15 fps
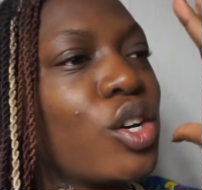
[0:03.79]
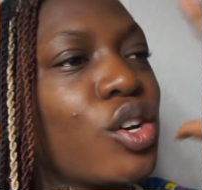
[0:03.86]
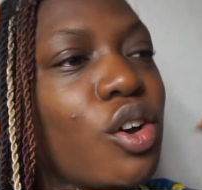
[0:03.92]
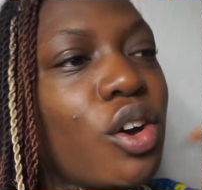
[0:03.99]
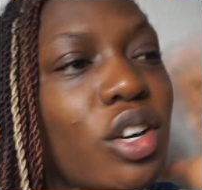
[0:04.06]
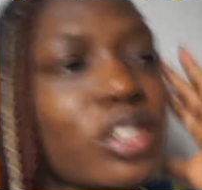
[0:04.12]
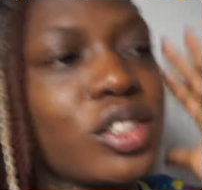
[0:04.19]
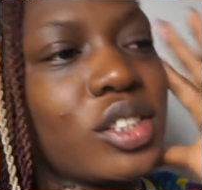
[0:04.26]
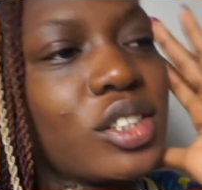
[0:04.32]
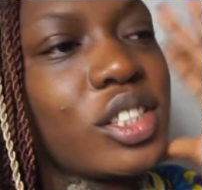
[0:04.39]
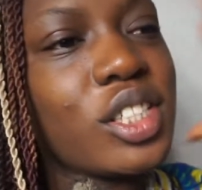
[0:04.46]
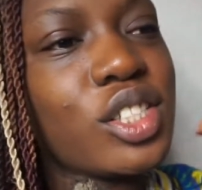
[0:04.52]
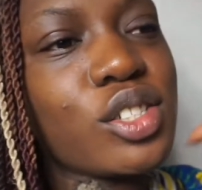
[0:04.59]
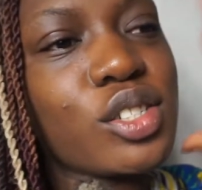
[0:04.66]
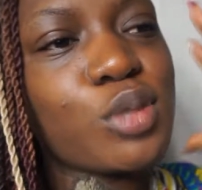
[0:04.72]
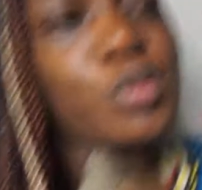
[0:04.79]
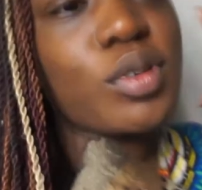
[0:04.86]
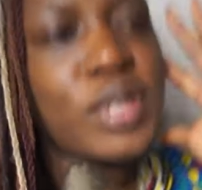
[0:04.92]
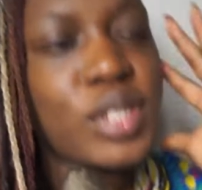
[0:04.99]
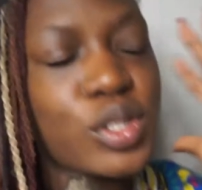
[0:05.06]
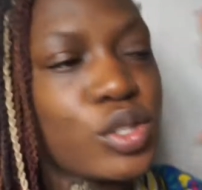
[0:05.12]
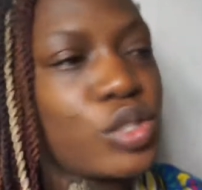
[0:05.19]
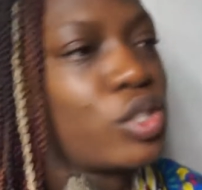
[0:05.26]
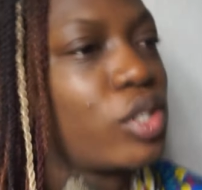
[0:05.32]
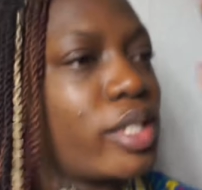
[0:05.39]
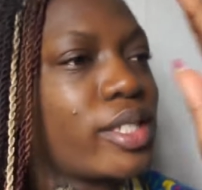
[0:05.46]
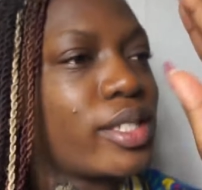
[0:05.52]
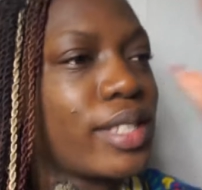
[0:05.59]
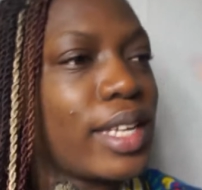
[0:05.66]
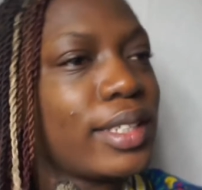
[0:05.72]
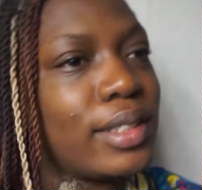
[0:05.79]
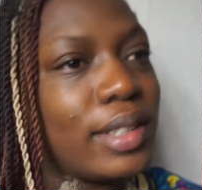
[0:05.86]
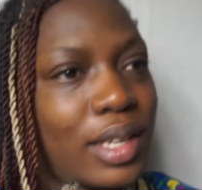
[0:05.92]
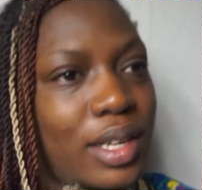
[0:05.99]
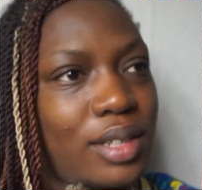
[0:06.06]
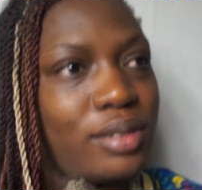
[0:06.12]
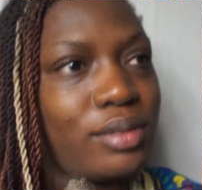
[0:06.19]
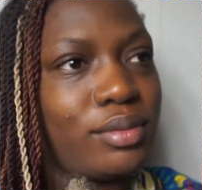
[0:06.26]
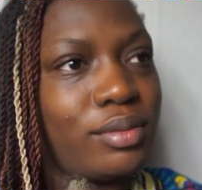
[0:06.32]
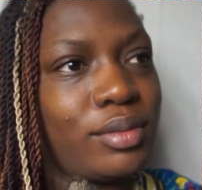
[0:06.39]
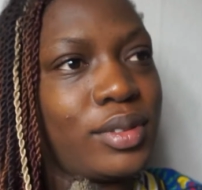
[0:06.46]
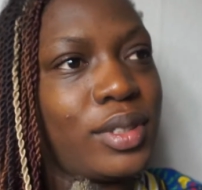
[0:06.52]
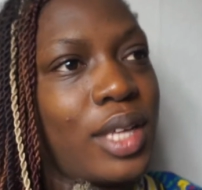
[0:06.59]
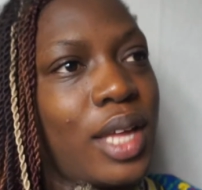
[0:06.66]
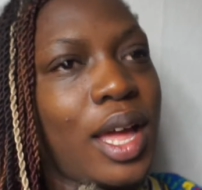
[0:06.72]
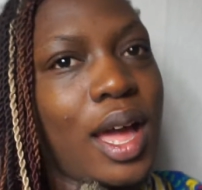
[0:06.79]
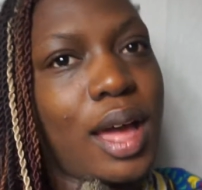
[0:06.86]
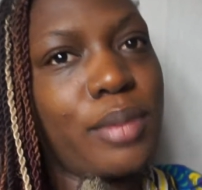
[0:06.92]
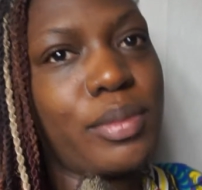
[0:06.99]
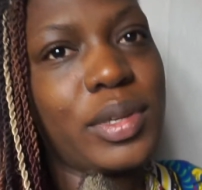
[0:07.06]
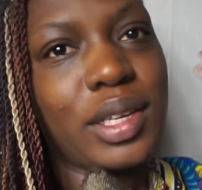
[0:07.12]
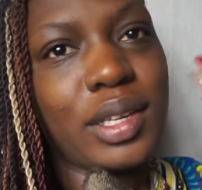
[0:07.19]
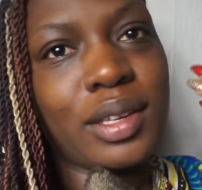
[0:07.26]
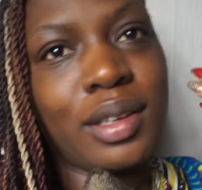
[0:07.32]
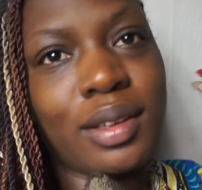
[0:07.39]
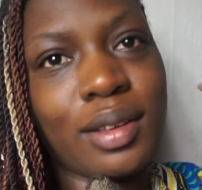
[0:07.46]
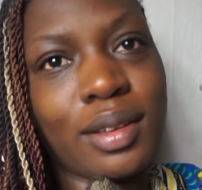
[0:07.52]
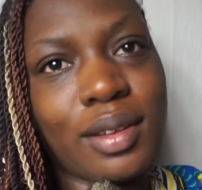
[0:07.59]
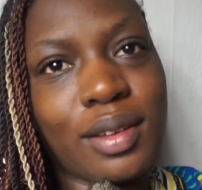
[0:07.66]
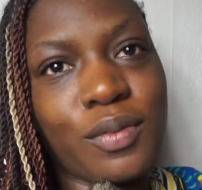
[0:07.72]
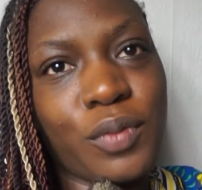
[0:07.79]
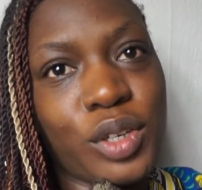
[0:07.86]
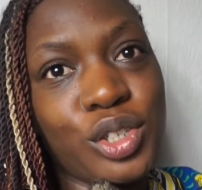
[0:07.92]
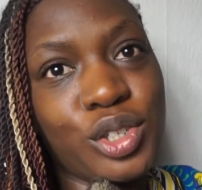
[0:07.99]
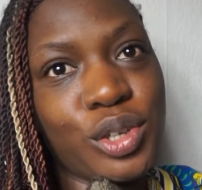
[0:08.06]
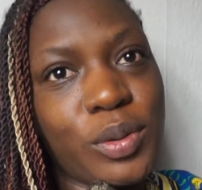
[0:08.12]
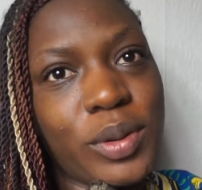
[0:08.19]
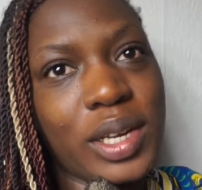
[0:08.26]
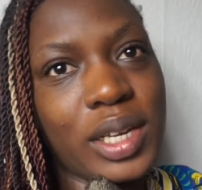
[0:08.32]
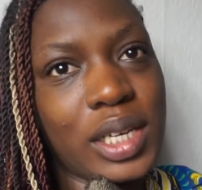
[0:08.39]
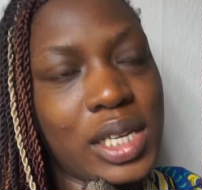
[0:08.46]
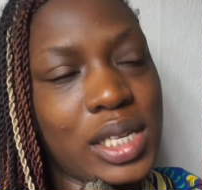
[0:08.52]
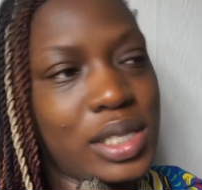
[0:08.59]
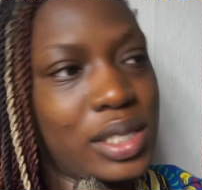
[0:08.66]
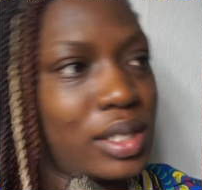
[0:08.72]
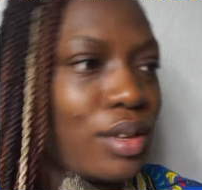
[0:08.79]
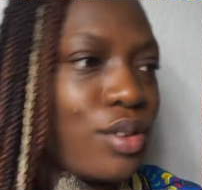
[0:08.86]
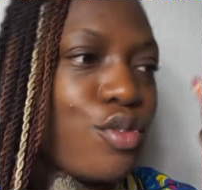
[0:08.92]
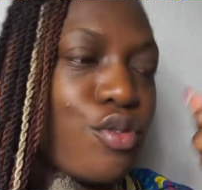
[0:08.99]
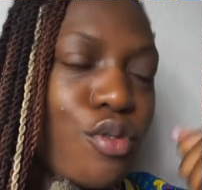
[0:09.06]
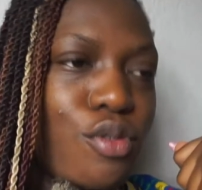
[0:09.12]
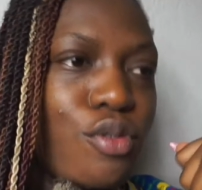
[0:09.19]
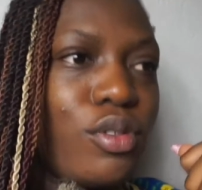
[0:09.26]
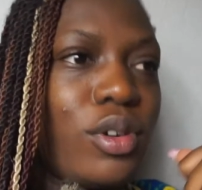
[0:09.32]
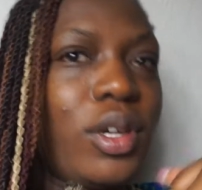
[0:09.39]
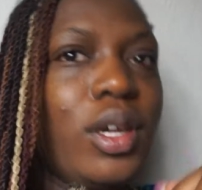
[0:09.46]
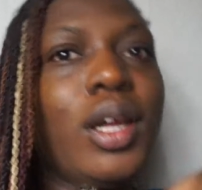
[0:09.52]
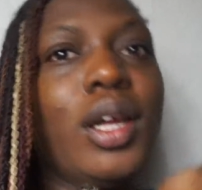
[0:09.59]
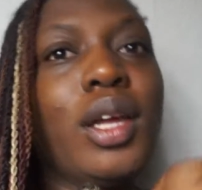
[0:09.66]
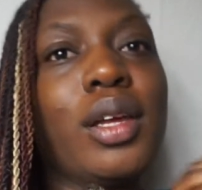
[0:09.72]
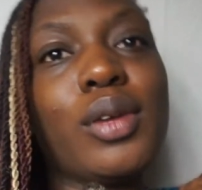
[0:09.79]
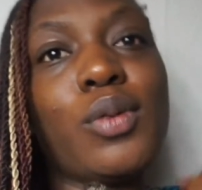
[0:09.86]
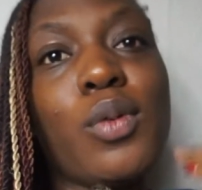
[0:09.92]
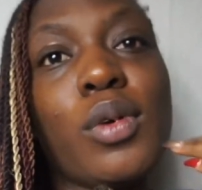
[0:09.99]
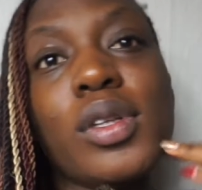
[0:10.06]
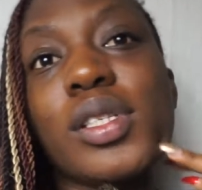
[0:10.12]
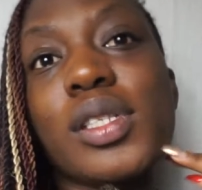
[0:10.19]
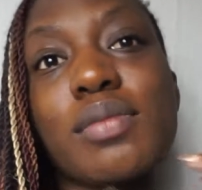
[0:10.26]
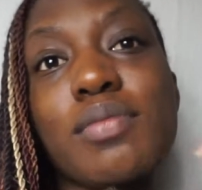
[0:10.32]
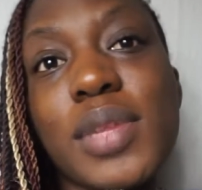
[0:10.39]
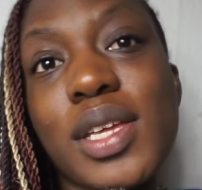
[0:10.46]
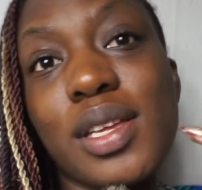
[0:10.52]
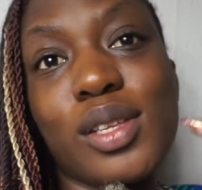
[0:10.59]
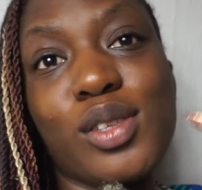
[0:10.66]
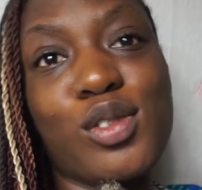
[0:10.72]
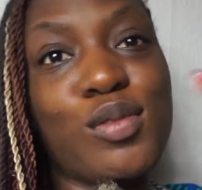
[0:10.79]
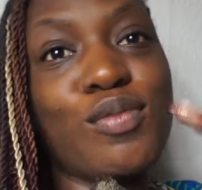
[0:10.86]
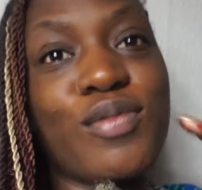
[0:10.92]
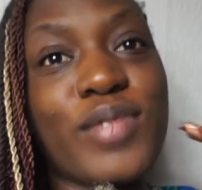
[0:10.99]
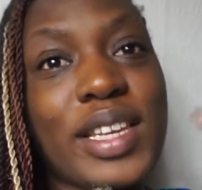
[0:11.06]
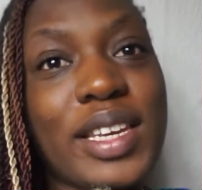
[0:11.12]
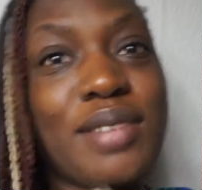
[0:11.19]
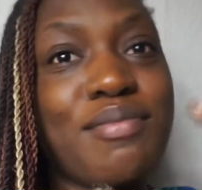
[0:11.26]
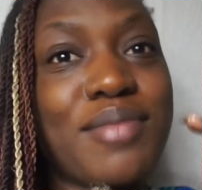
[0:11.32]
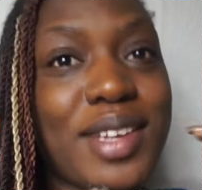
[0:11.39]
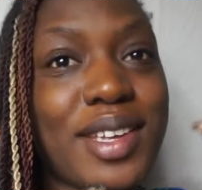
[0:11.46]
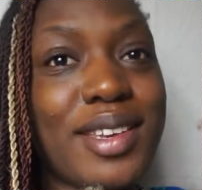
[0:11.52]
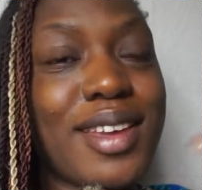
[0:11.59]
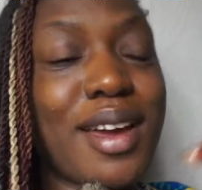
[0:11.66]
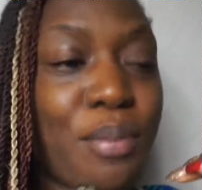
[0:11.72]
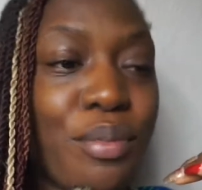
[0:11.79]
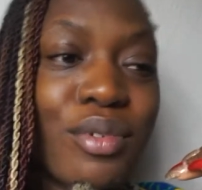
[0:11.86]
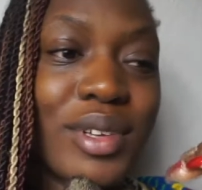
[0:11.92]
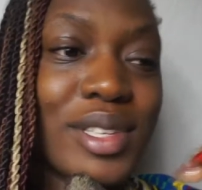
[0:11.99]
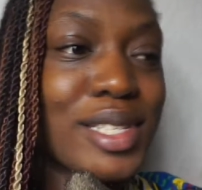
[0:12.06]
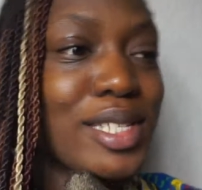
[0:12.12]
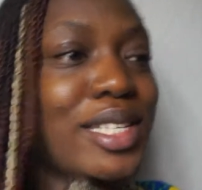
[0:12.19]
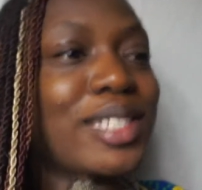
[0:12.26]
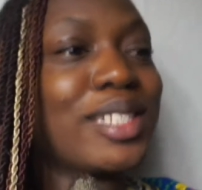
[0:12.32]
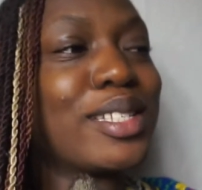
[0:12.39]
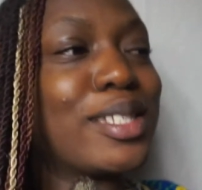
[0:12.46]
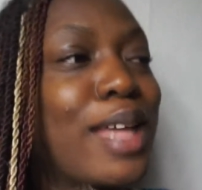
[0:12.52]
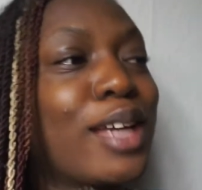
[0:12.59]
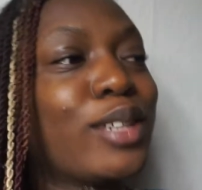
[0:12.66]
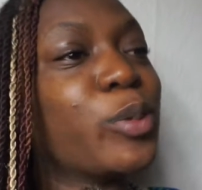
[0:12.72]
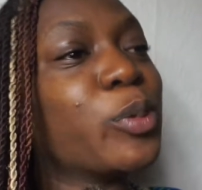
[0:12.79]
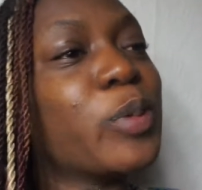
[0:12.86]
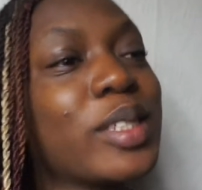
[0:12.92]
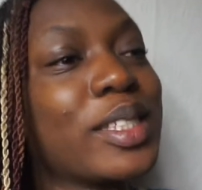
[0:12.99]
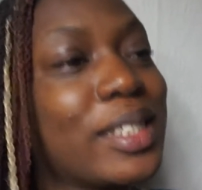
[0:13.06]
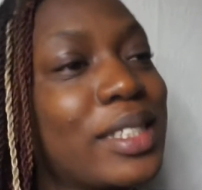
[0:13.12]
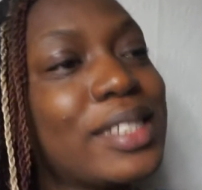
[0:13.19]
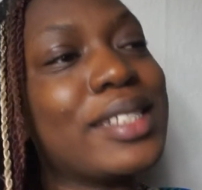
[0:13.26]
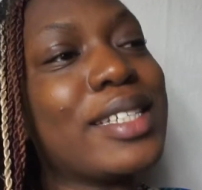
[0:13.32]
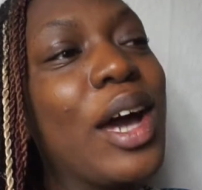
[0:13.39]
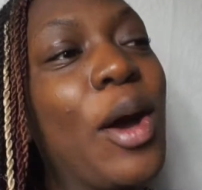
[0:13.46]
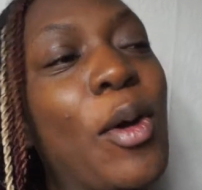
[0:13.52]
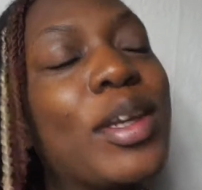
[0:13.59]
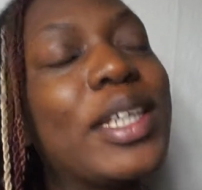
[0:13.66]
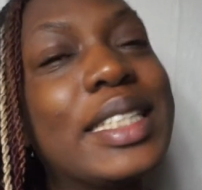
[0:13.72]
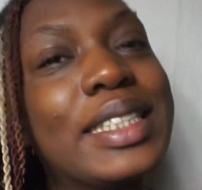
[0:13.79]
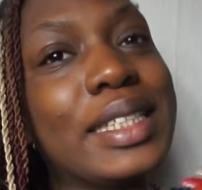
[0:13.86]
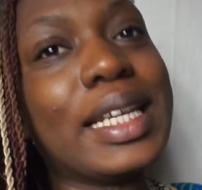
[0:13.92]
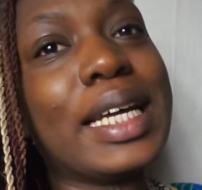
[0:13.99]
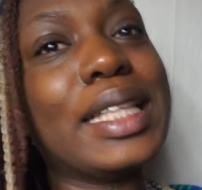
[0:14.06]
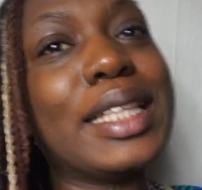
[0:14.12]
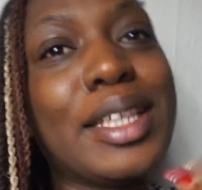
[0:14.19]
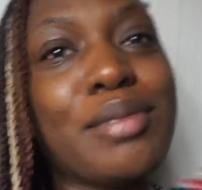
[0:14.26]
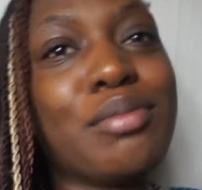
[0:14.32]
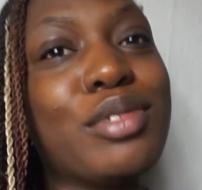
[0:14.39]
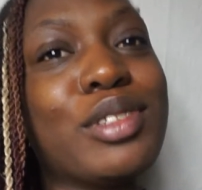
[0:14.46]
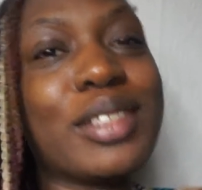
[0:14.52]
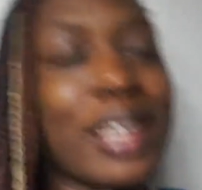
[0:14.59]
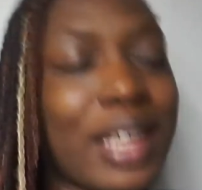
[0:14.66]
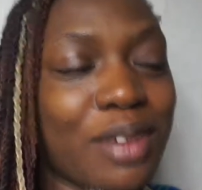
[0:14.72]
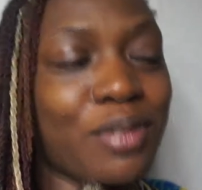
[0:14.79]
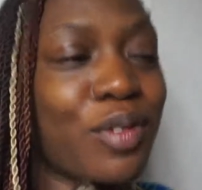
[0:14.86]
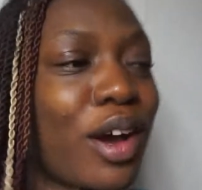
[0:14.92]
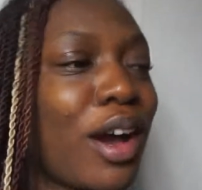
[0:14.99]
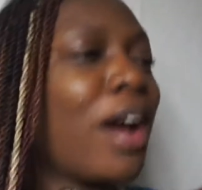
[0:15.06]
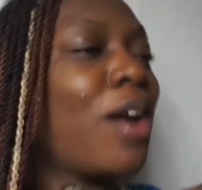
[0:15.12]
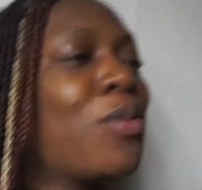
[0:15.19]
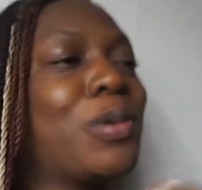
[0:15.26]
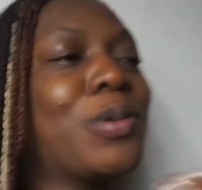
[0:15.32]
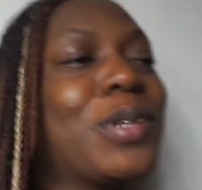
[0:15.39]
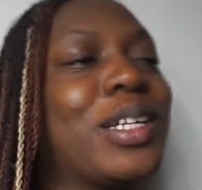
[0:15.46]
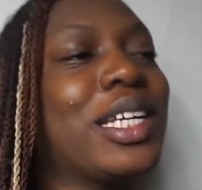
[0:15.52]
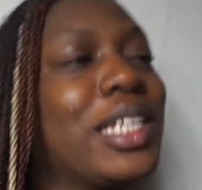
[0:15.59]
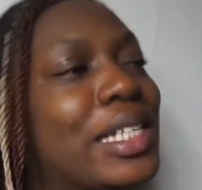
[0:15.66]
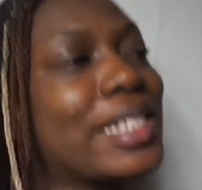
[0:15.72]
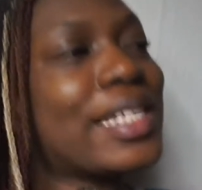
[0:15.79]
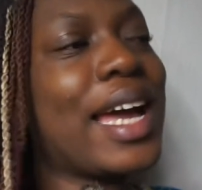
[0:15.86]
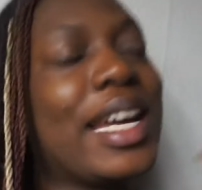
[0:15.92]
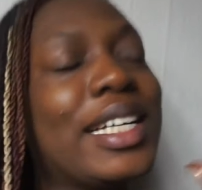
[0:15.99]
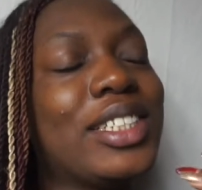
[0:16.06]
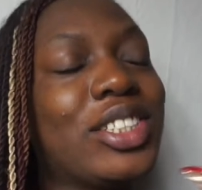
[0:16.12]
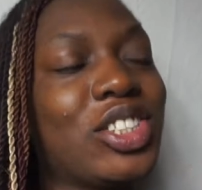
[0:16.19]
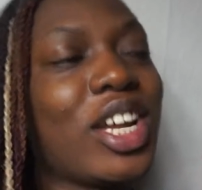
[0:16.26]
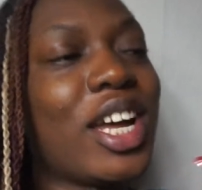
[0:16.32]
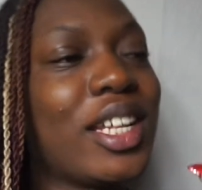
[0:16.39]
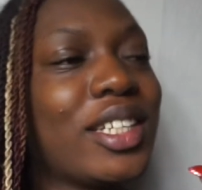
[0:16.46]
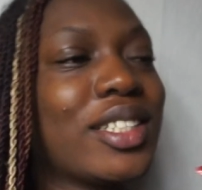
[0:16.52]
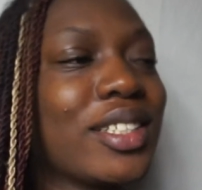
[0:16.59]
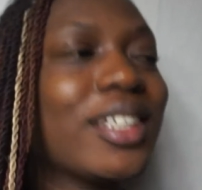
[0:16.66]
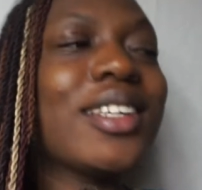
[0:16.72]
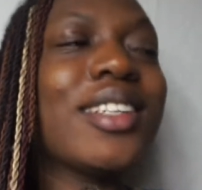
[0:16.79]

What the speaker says: God didn't just want me to just stand there and be videoing it. No. He wants me to really be in her presence, and we will sit down on the dinner table together and we will eat and chat.